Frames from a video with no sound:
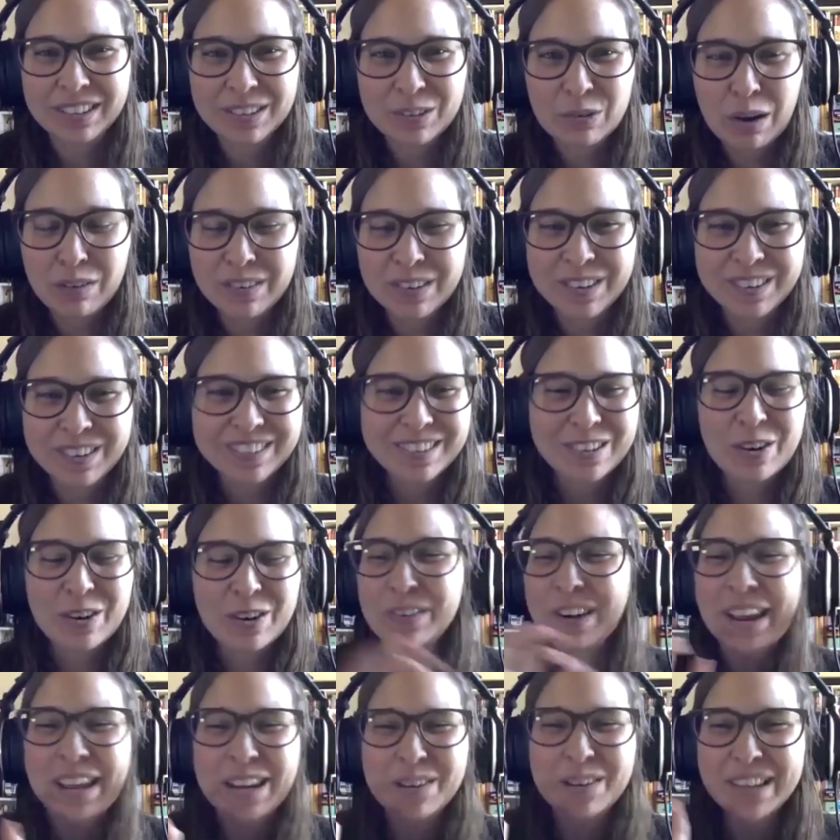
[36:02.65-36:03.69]
Whoever
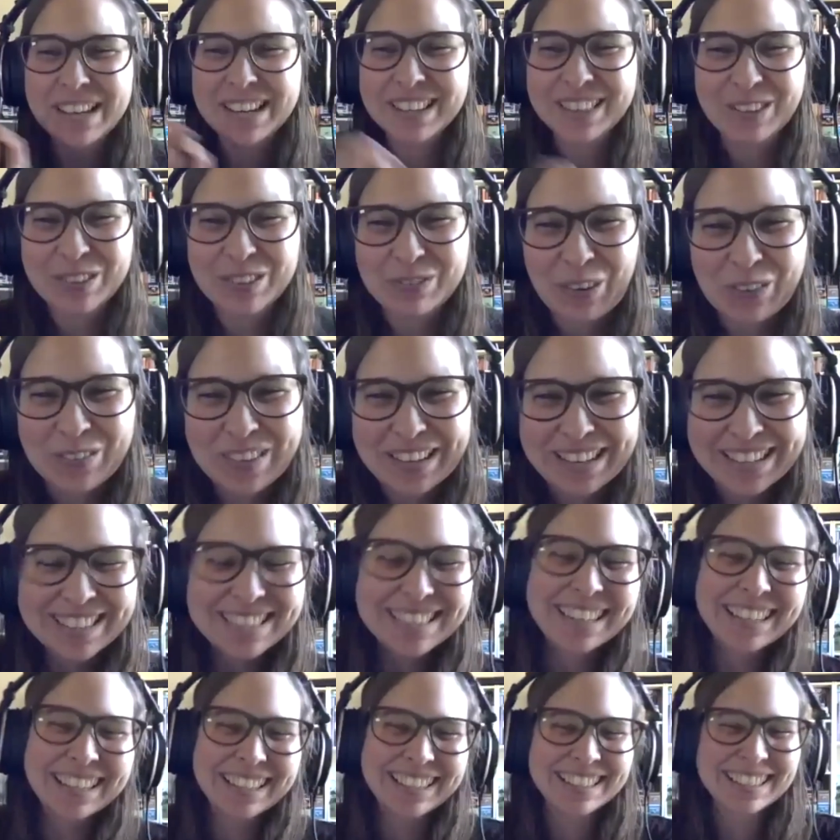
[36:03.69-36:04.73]
animated those moments,
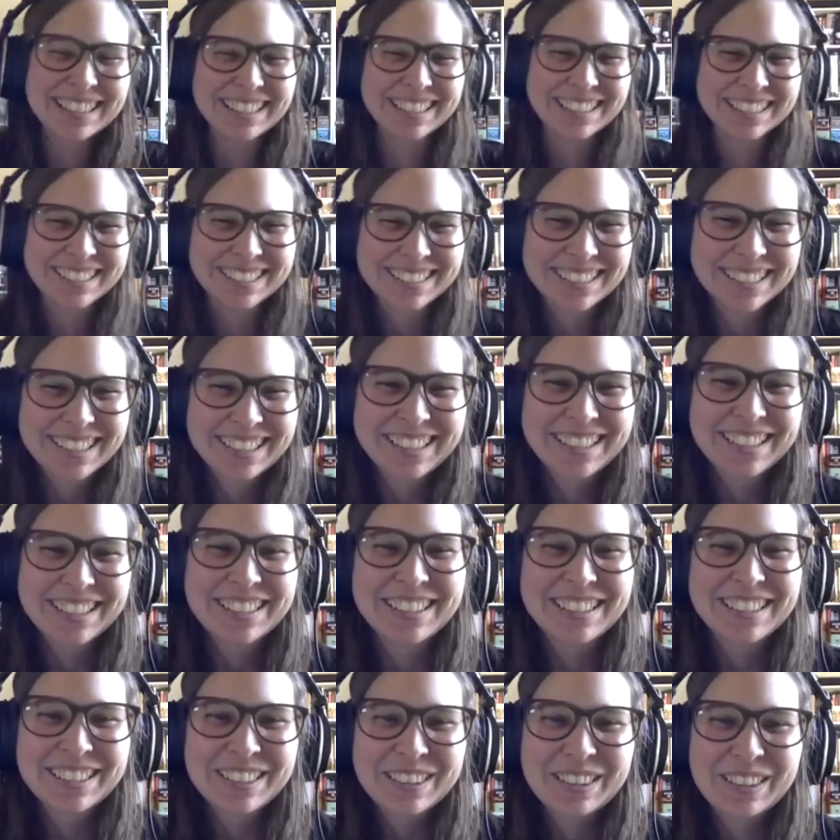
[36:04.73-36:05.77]

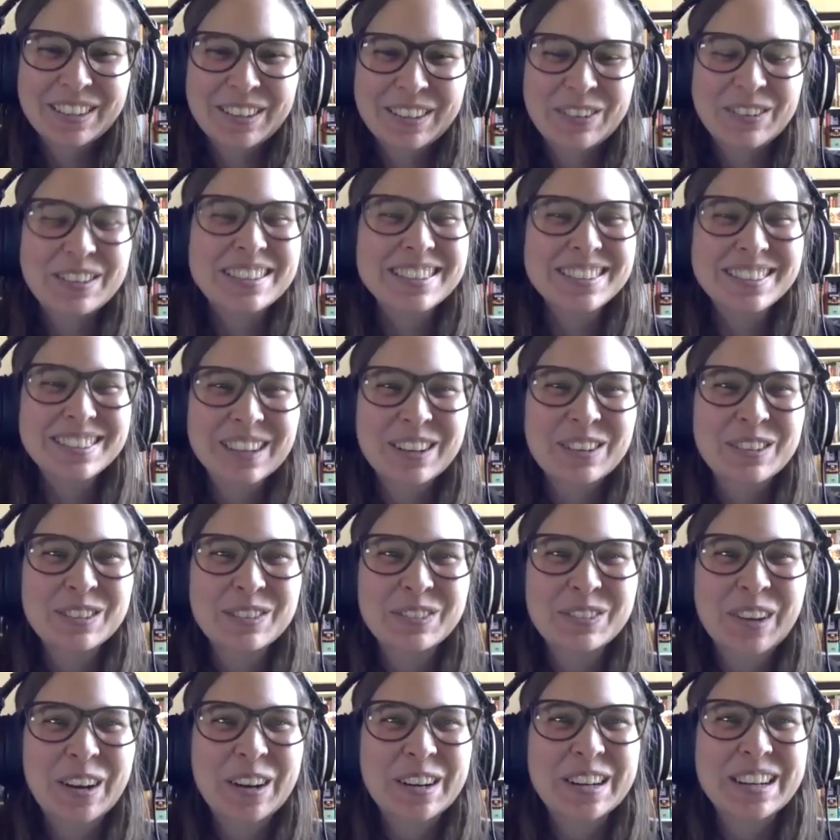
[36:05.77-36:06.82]
but it was
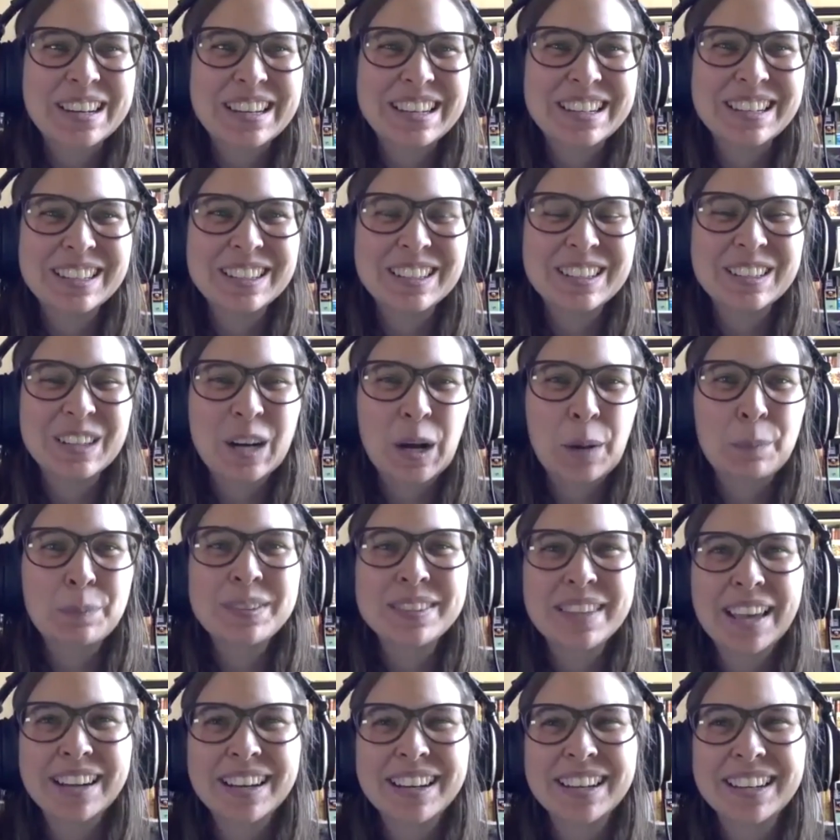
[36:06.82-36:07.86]
very
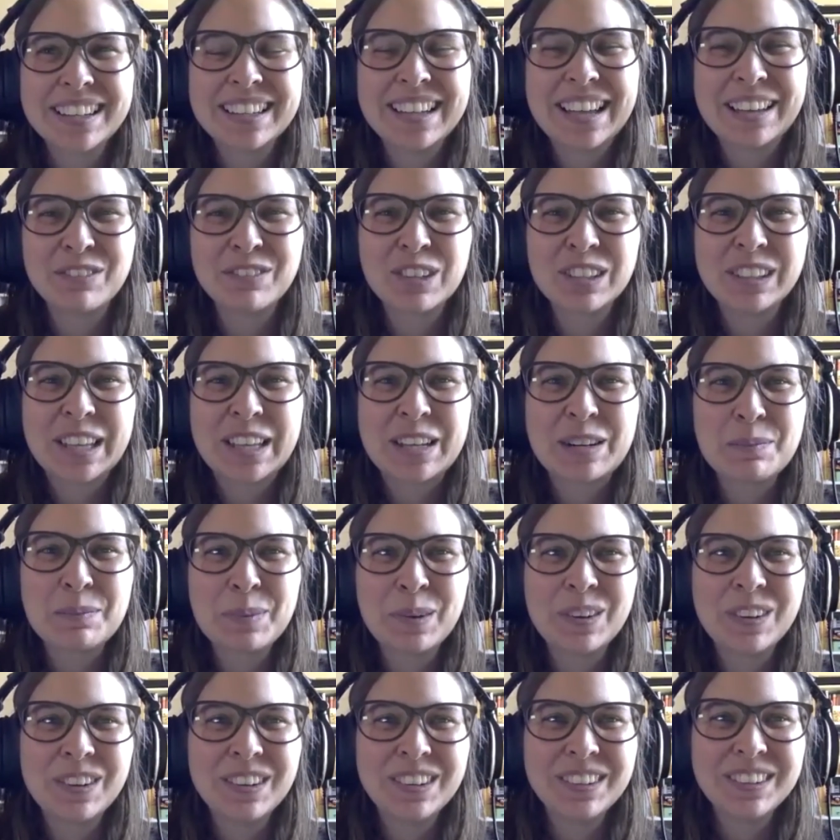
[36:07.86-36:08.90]
upsetting and
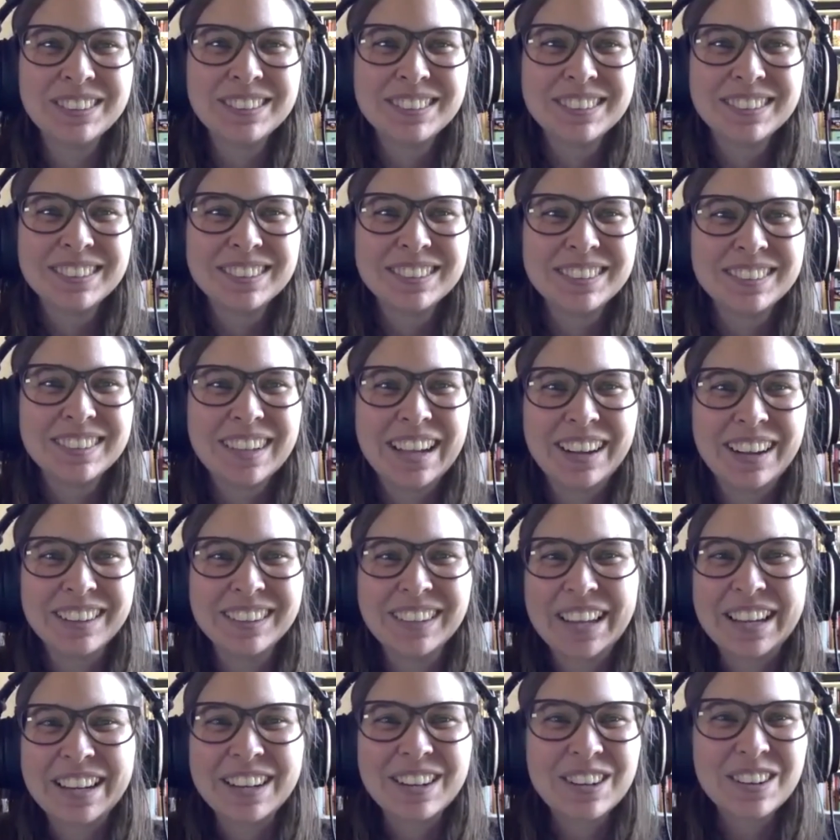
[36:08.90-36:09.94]
relatable,
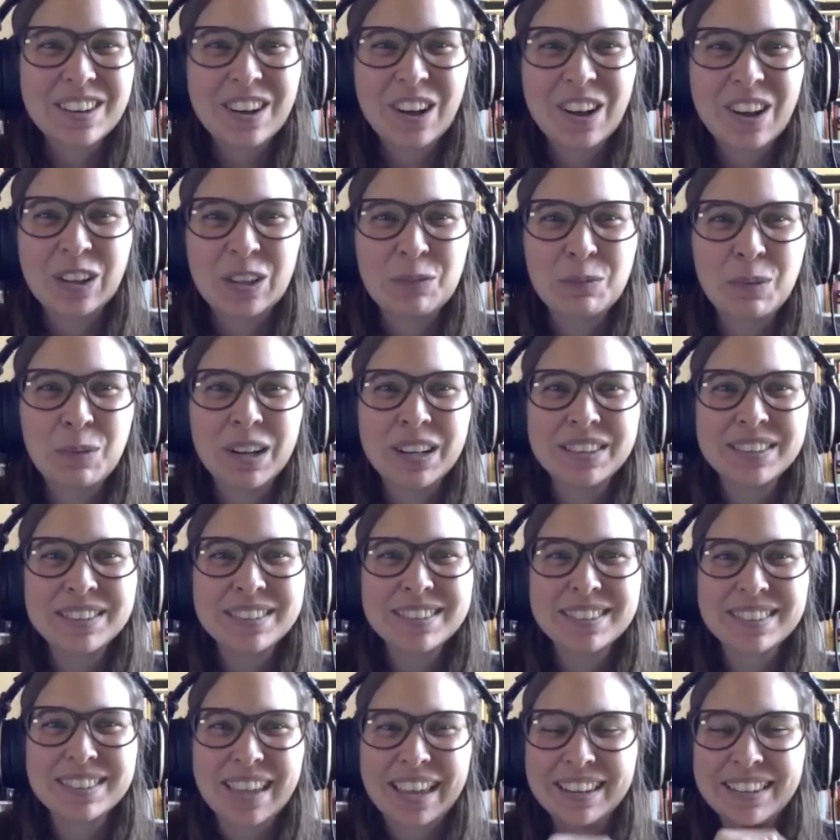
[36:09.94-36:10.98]
like all at
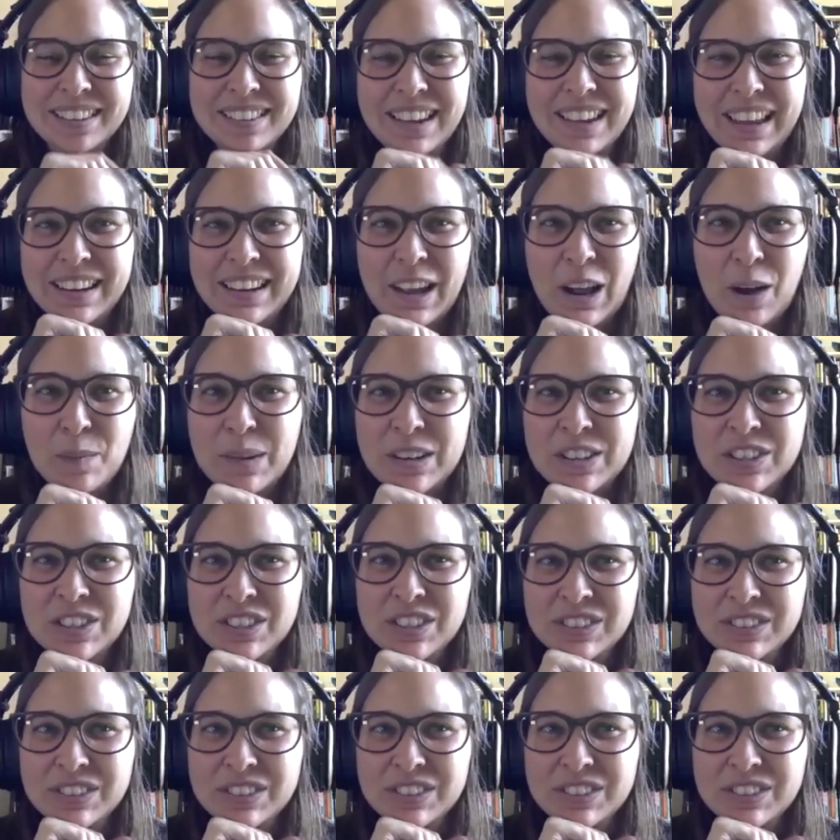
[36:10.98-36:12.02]
once, and how much
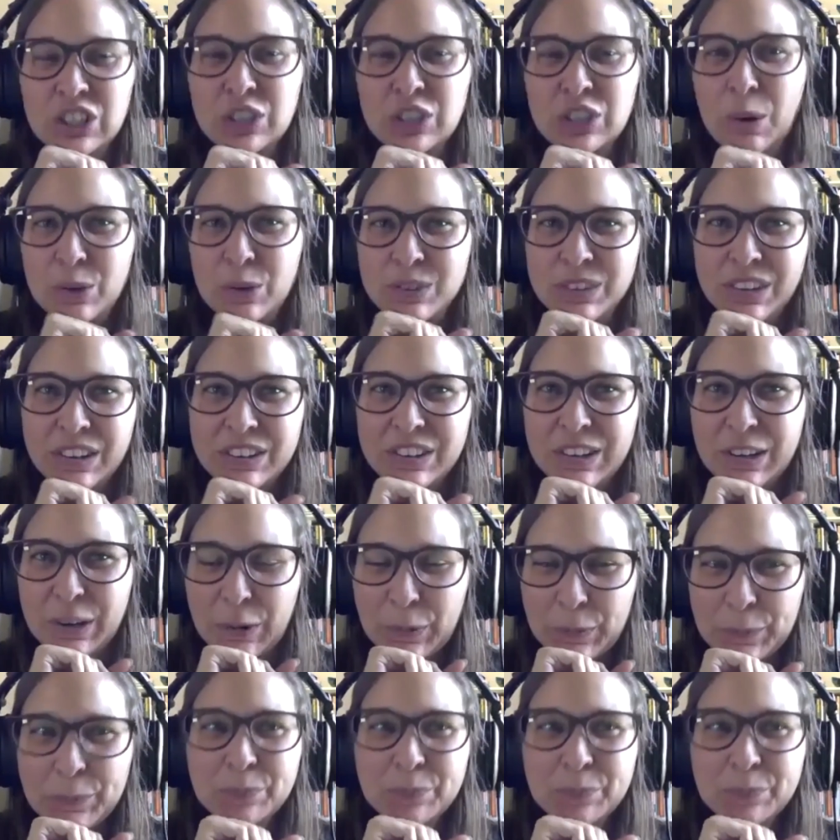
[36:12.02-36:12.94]
she grows on you.